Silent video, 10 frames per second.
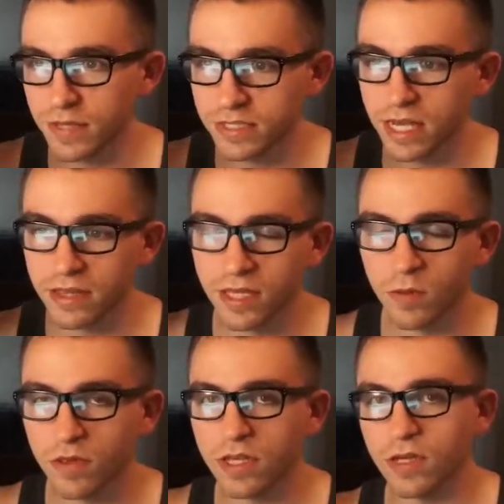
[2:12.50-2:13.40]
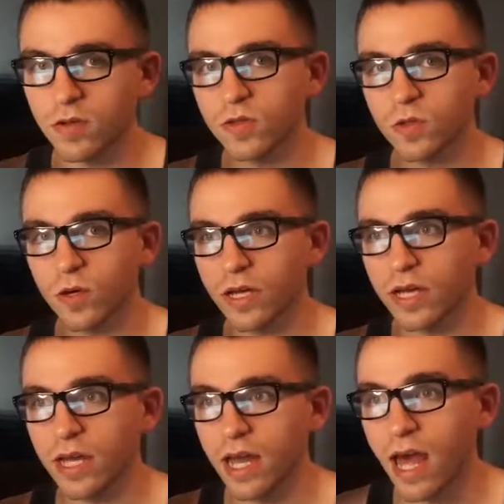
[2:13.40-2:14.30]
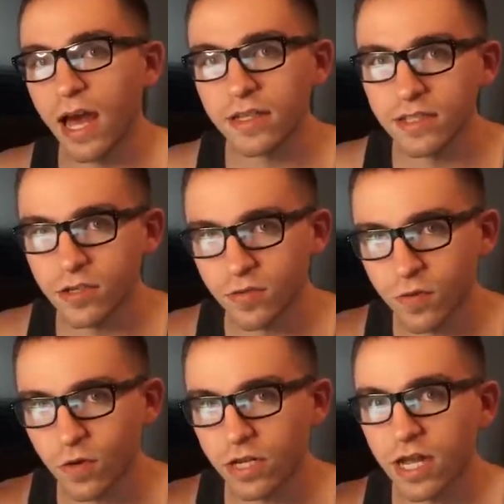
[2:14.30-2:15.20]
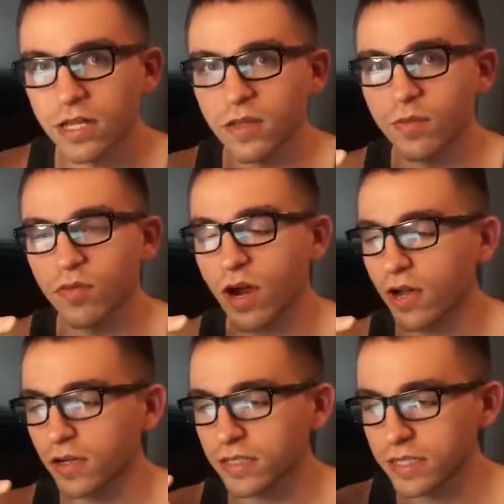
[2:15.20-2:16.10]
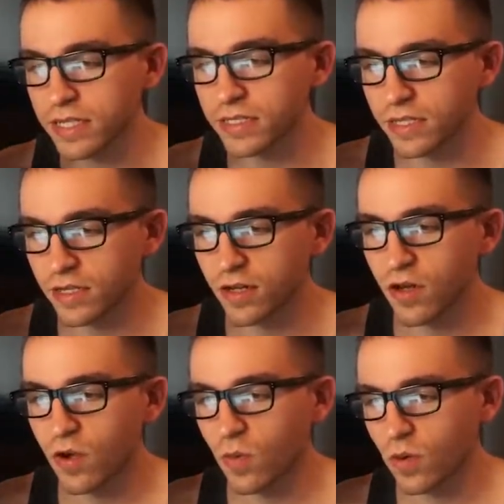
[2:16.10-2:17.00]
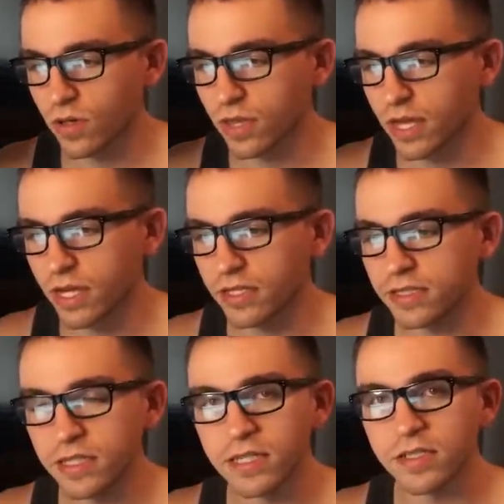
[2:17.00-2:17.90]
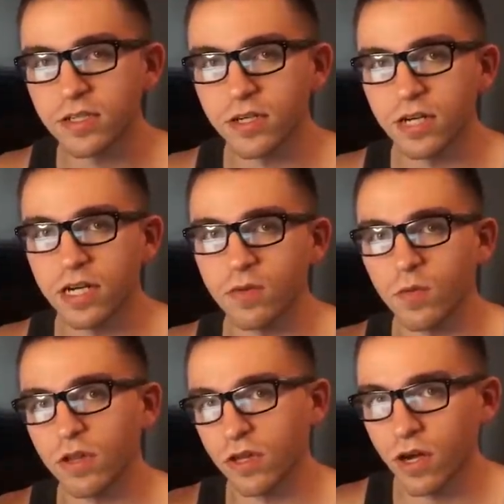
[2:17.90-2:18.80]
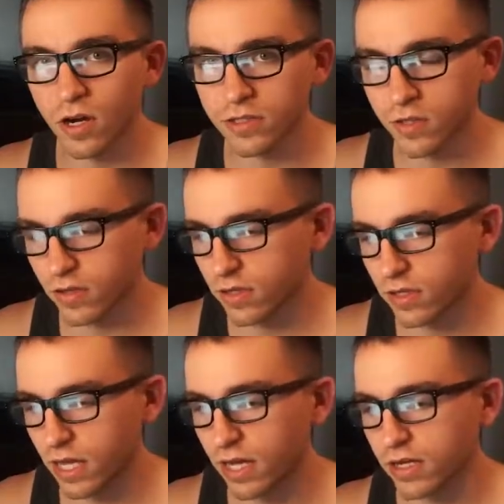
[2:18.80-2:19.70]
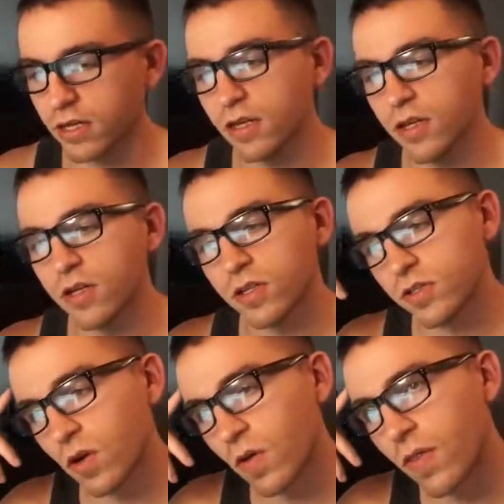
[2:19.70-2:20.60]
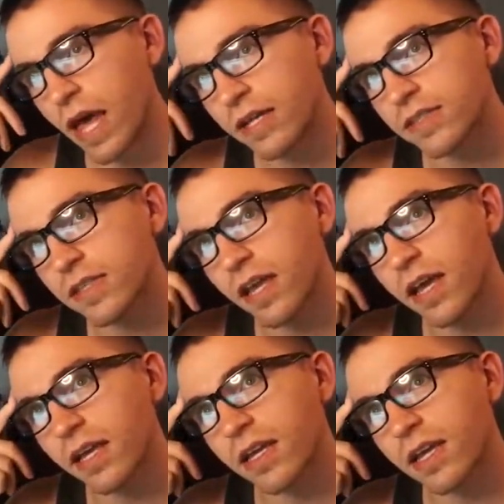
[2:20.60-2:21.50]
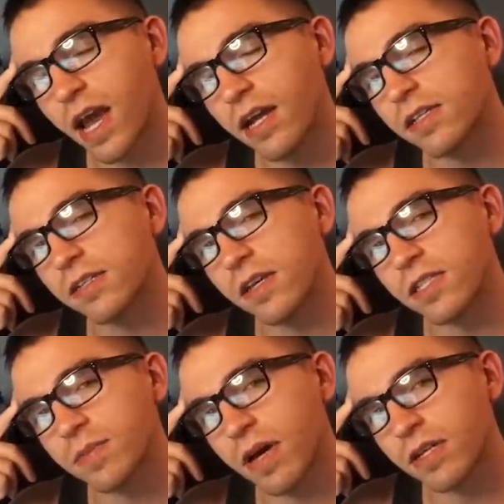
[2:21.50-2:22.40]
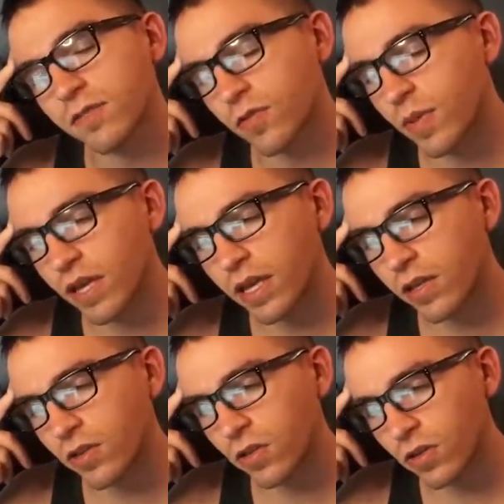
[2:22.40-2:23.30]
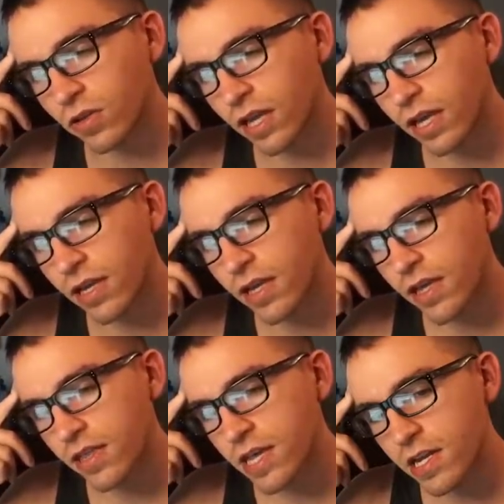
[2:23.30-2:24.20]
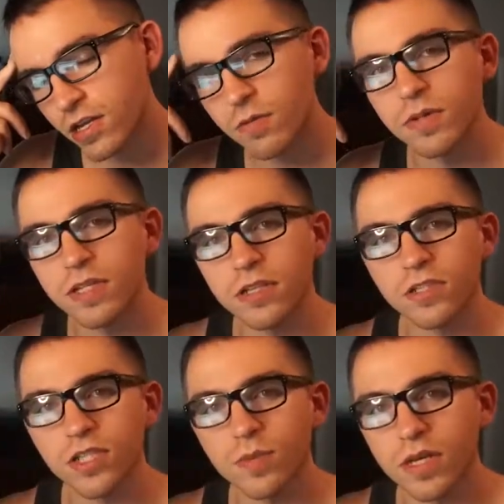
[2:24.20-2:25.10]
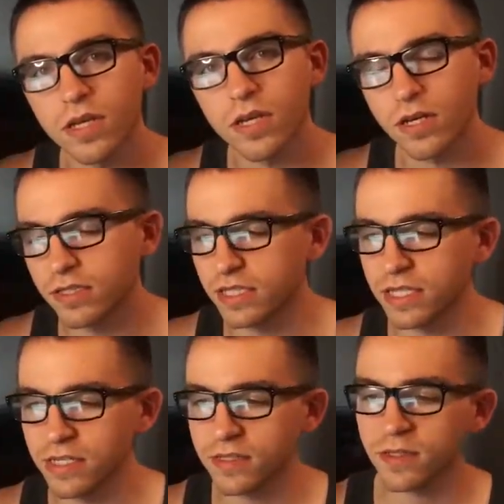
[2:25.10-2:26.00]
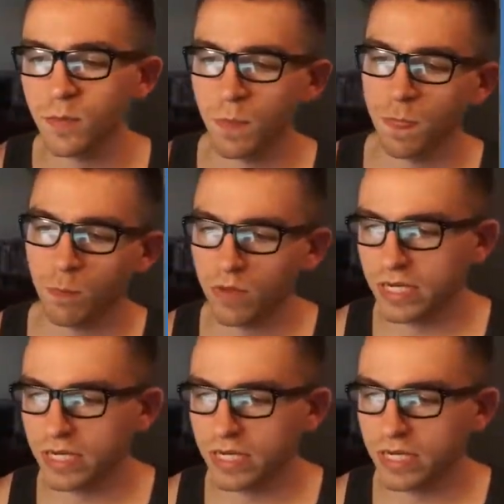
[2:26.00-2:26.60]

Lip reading: exact thing with Killjoy at tier 48 in the prior season, where they teased her in one of the cards that you can unlock. So that's like kind of suspect for making it look like that it could potentially be a tease. But